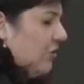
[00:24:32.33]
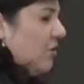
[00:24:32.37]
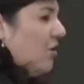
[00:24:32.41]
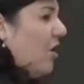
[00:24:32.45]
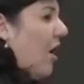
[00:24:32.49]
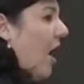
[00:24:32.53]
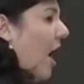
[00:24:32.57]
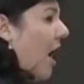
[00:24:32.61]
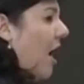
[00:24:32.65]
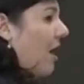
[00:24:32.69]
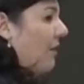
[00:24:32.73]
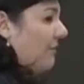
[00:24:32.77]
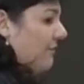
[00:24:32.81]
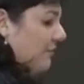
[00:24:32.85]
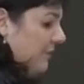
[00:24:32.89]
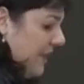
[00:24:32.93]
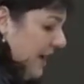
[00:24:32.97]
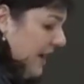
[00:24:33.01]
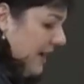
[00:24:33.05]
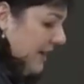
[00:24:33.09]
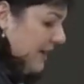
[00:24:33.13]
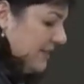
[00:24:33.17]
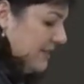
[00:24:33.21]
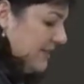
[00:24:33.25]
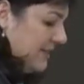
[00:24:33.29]

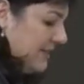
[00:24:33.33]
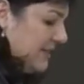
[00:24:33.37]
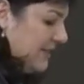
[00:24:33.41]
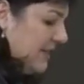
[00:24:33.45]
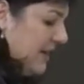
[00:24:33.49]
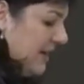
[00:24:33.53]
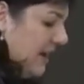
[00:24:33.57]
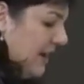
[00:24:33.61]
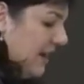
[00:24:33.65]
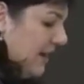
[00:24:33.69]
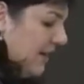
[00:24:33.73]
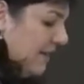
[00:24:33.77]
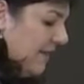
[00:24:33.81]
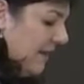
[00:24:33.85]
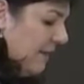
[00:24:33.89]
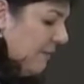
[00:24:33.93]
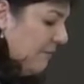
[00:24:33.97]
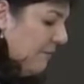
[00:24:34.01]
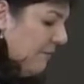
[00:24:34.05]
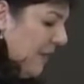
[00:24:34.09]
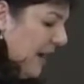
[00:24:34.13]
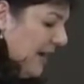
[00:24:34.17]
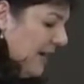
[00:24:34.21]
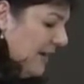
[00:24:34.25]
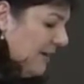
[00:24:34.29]
conflicts that
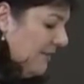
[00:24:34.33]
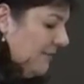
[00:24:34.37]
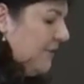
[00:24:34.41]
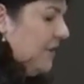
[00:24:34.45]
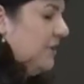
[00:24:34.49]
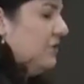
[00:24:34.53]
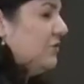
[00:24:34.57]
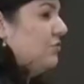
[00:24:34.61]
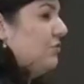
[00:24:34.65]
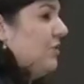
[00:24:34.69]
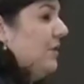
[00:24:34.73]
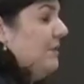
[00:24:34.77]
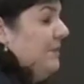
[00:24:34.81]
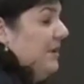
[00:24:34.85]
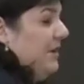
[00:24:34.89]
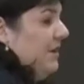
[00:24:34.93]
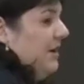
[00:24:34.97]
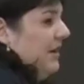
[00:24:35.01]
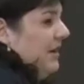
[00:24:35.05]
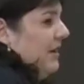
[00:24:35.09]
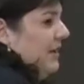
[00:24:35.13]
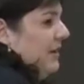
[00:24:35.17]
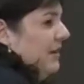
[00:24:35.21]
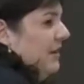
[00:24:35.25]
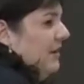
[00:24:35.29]
might have
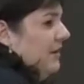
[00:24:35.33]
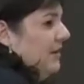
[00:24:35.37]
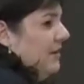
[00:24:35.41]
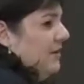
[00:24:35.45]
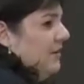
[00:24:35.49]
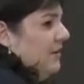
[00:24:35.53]
contributed